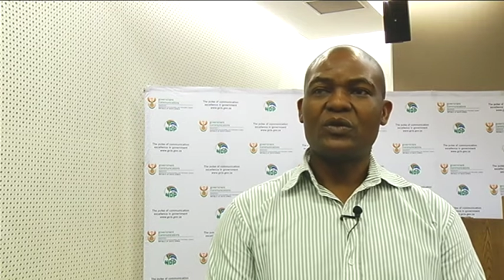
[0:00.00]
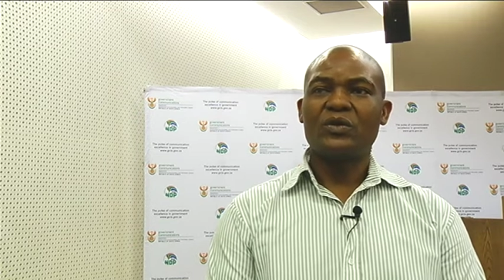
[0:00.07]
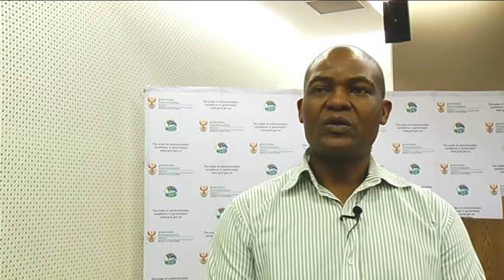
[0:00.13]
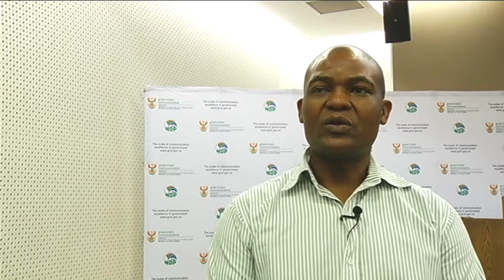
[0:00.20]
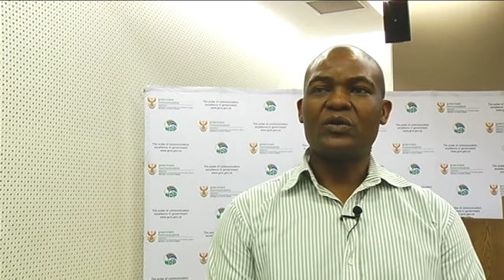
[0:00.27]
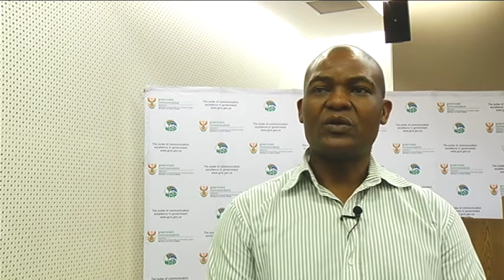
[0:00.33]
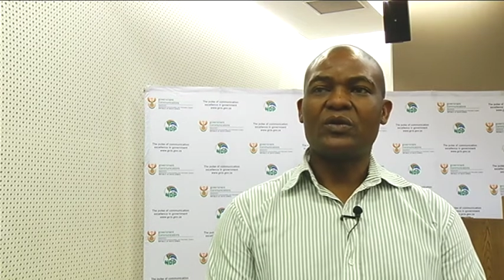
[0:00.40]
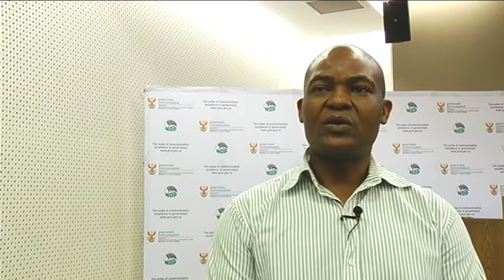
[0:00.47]

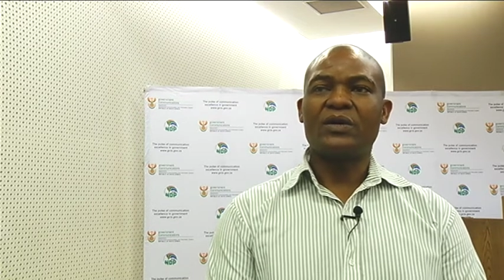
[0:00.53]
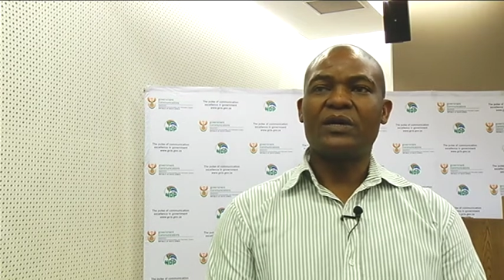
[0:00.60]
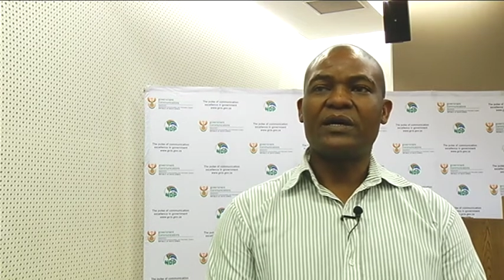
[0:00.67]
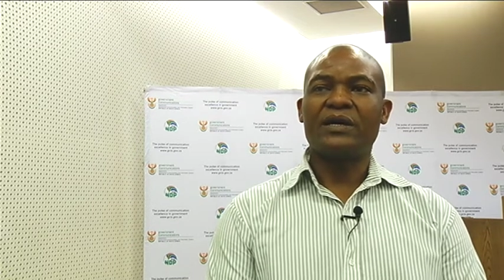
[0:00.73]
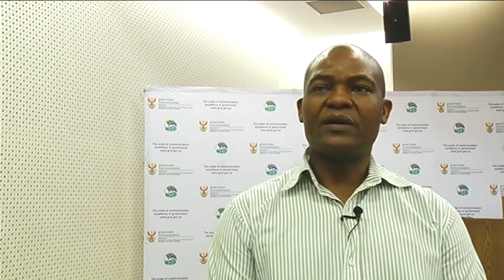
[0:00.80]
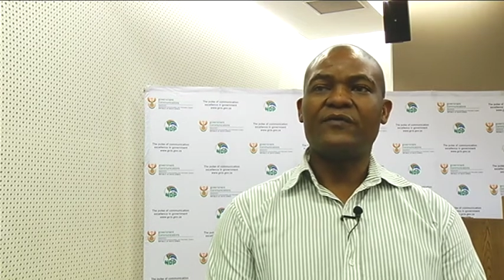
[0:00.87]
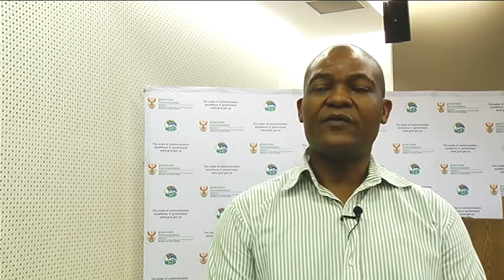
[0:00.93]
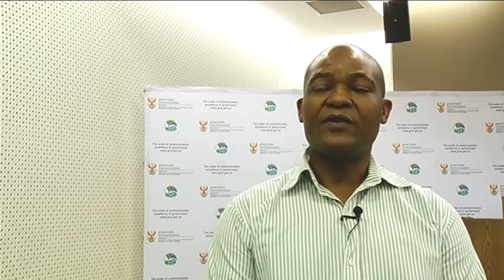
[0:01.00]
you know,
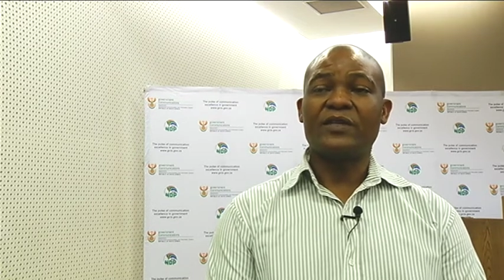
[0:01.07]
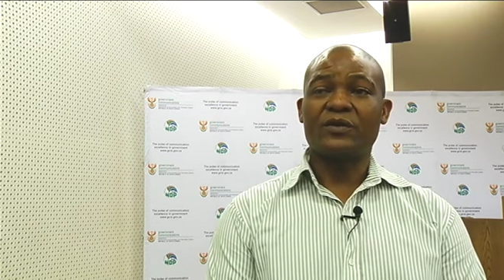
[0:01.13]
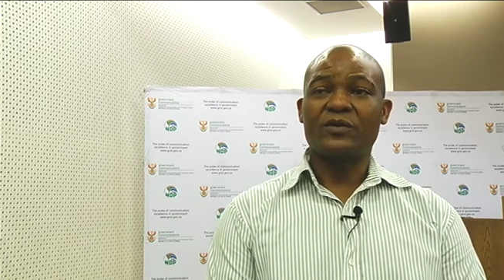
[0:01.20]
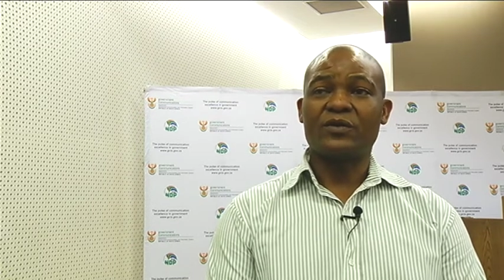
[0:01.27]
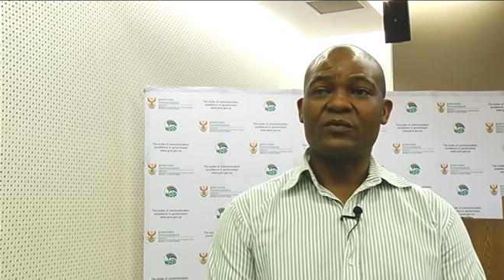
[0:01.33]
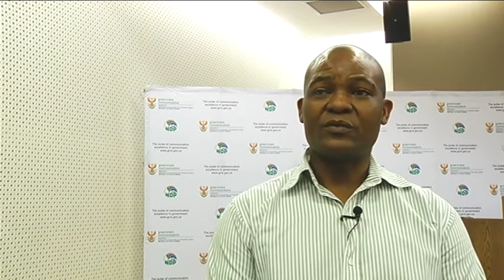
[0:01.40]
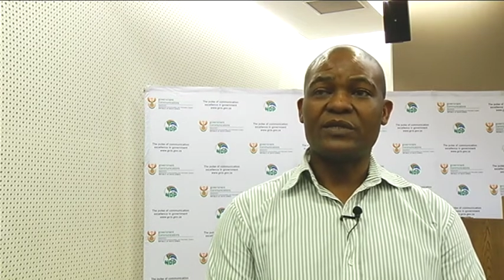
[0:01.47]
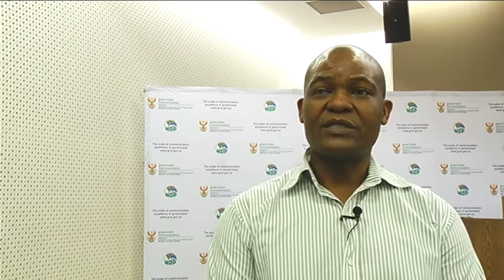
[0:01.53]
uh, for the
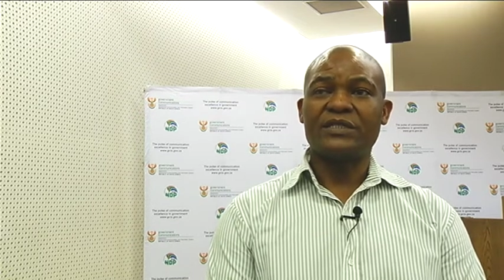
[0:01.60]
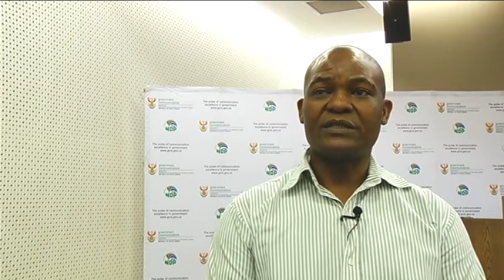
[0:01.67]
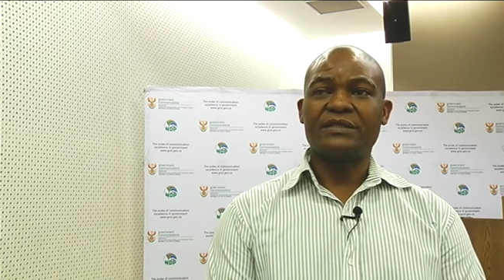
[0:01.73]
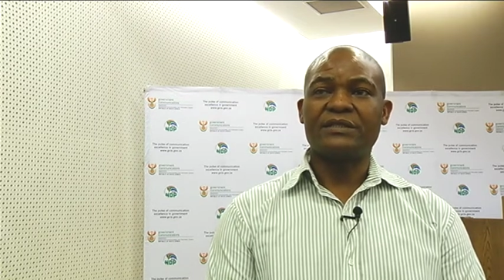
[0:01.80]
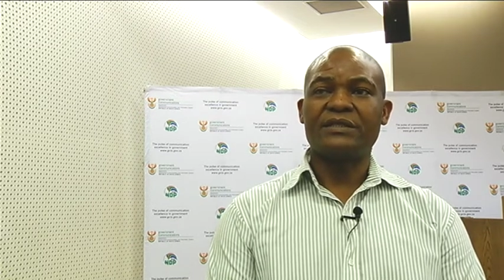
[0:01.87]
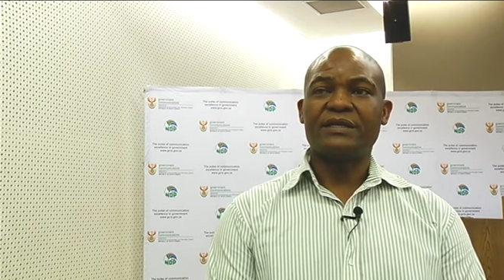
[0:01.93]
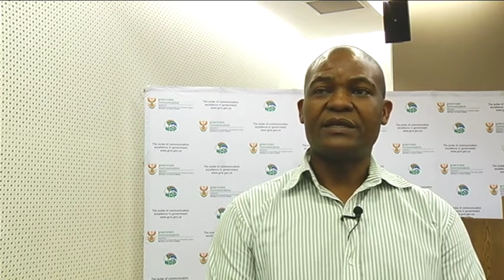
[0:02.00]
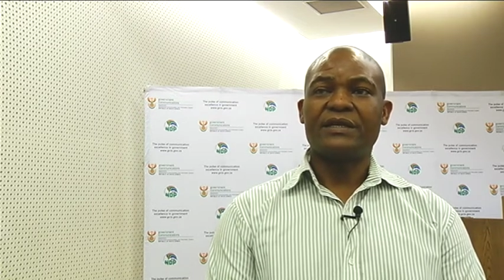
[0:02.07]

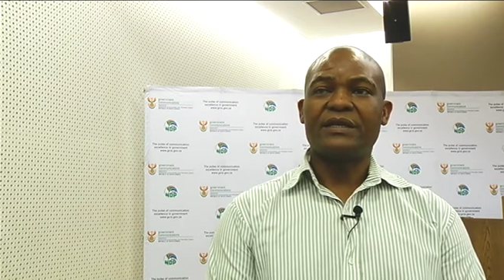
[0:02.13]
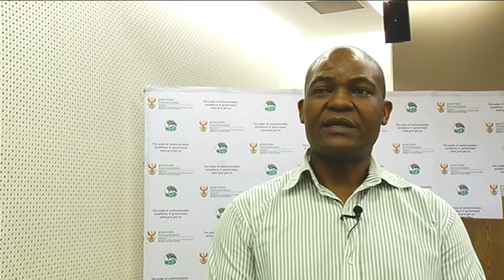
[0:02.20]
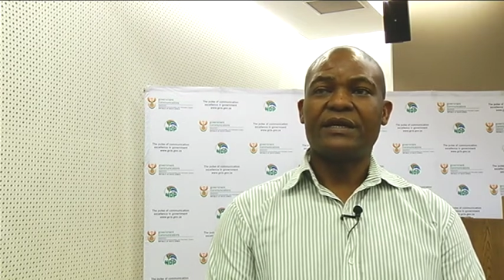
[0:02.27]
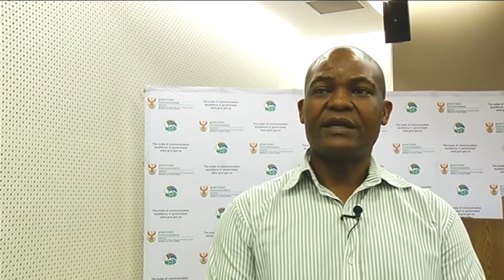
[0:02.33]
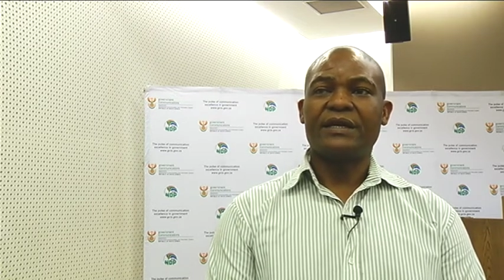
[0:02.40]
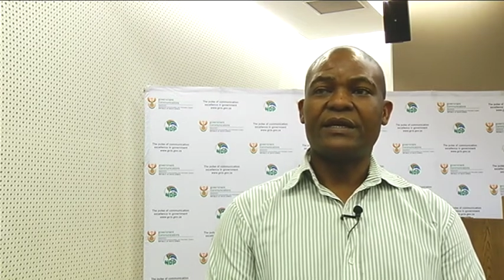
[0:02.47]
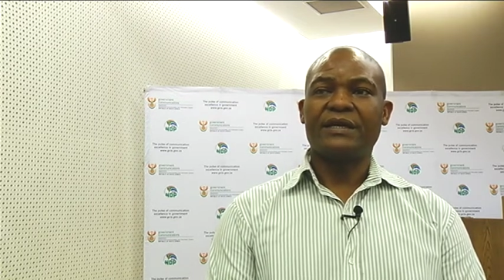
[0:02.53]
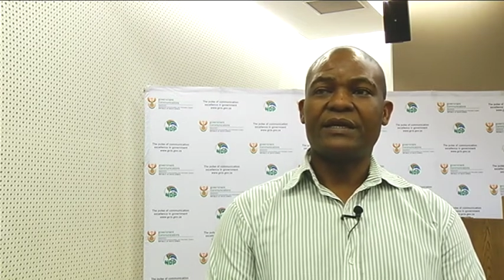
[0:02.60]
Commission
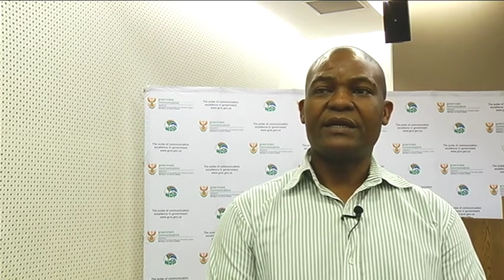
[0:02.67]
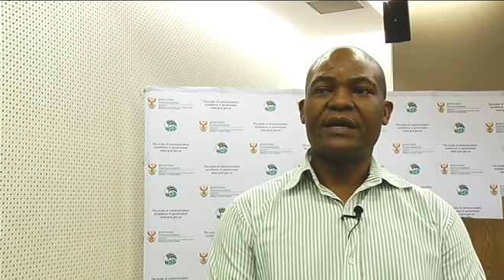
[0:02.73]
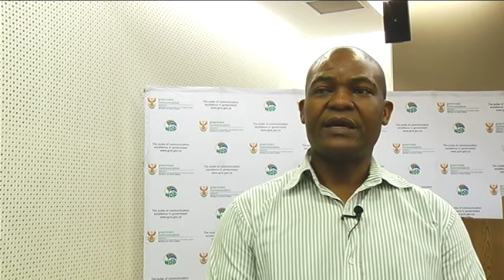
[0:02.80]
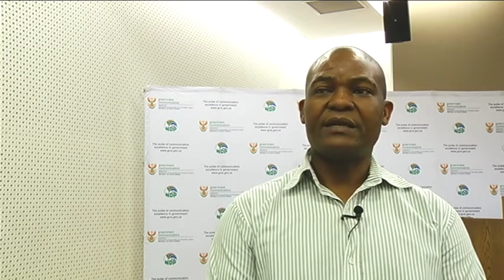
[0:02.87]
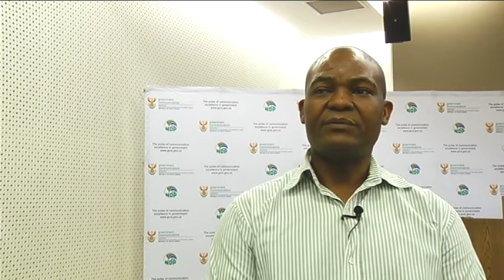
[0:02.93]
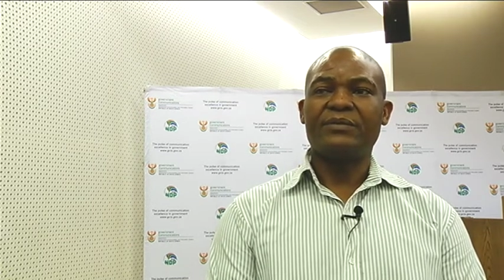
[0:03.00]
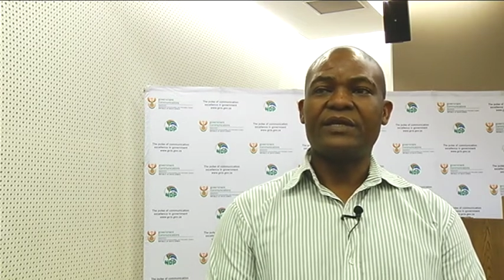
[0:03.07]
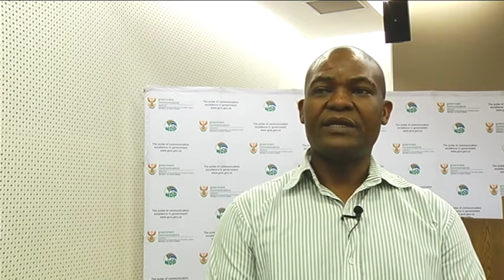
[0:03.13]
and
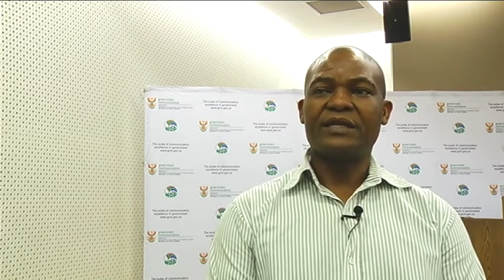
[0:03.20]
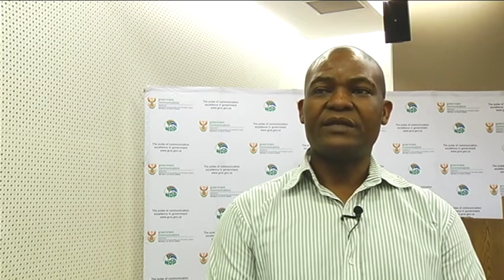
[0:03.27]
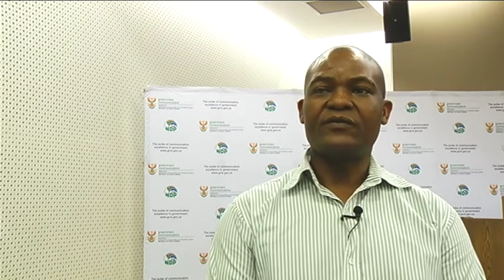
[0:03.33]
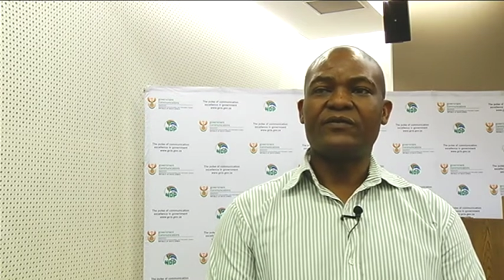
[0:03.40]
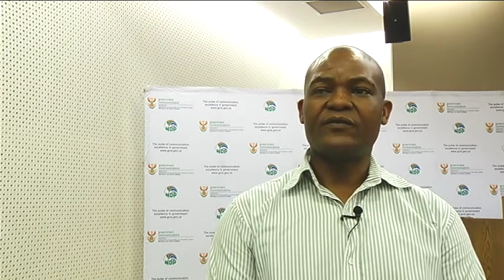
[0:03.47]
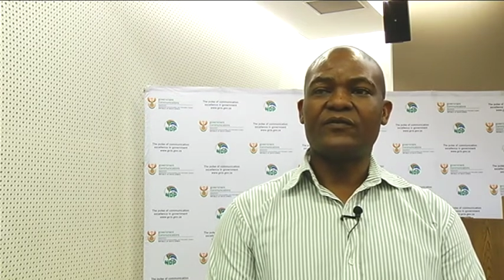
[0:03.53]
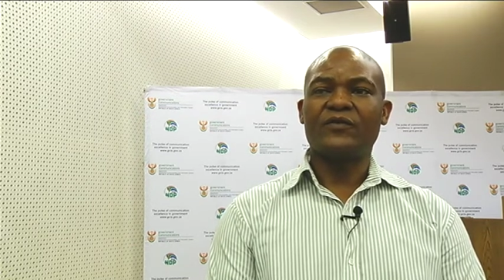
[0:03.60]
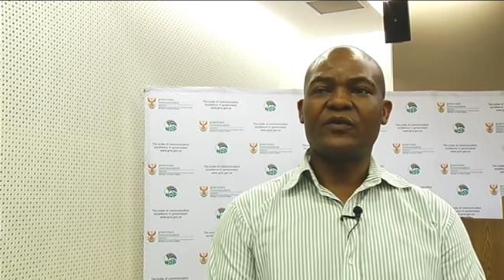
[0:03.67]
I
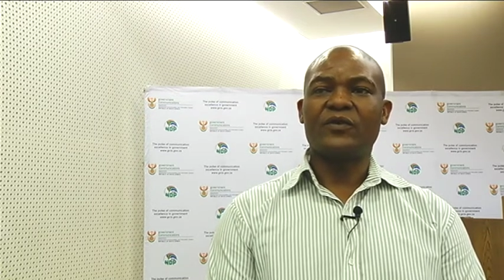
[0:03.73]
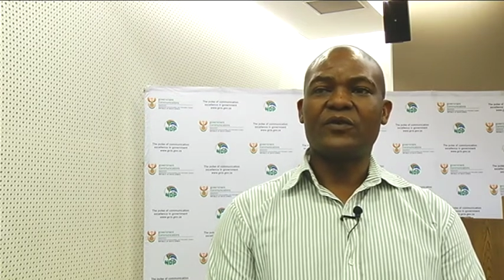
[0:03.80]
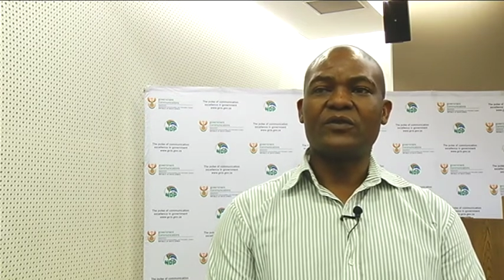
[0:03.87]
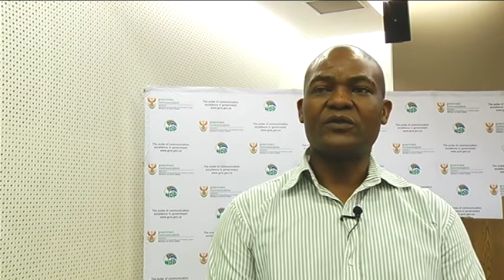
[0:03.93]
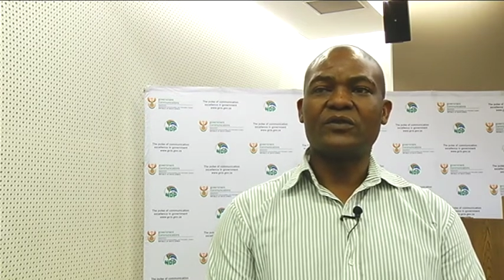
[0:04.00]
believe for